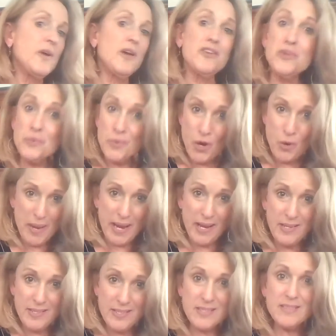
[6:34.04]
a new
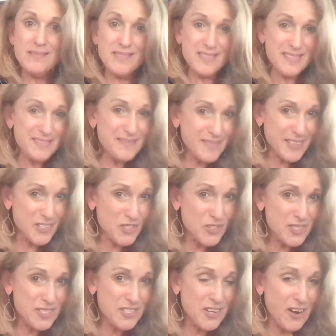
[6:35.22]
romance. It's
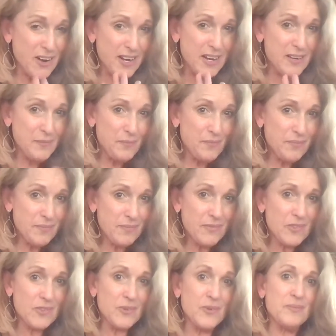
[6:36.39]
just starting.
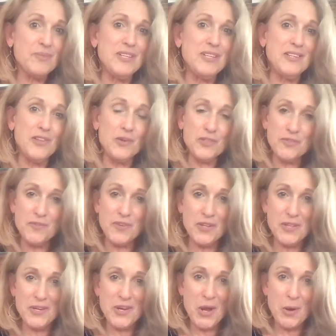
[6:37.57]
So, those of you
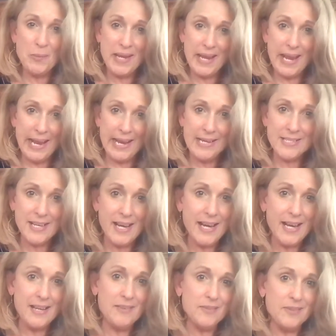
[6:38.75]
that know me, hang
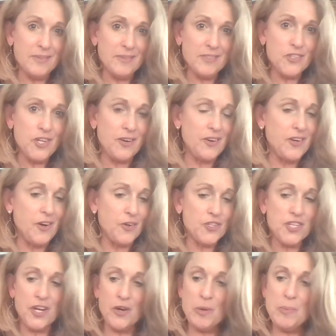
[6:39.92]
tight share, I'll
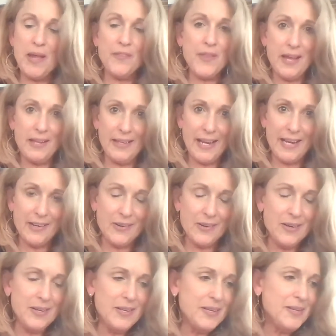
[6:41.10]
share about that
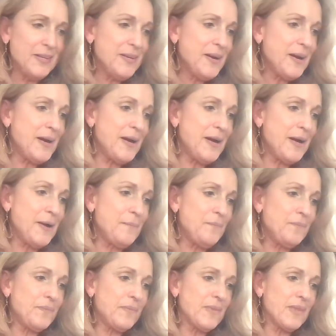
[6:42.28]
later.
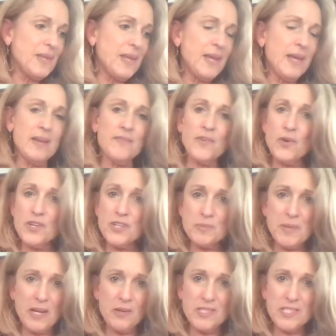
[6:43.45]
Um, and of course,
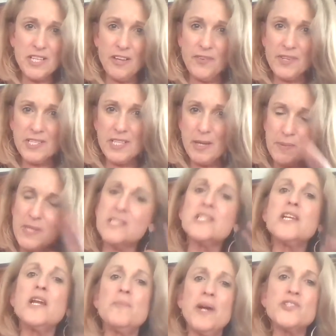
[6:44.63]
my own self acceptance
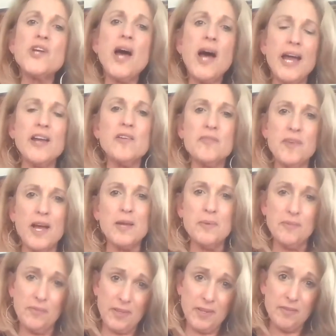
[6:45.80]
and a much higher vibe
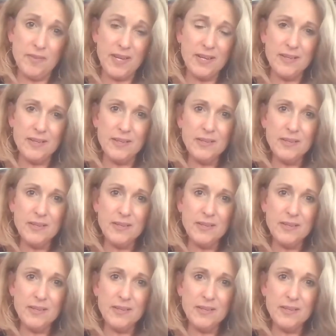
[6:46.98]
of living.